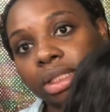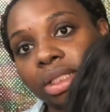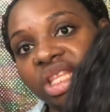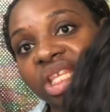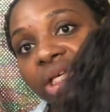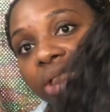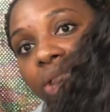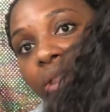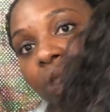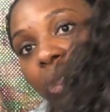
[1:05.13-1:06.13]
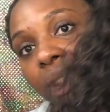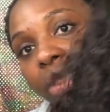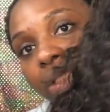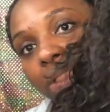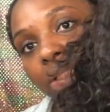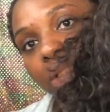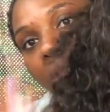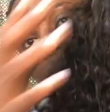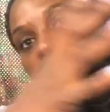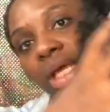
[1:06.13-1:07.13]
this is
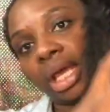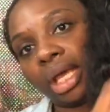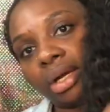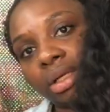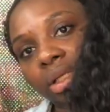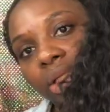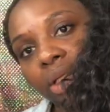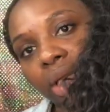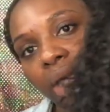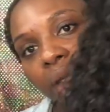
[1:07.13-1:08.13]
the hair. Look at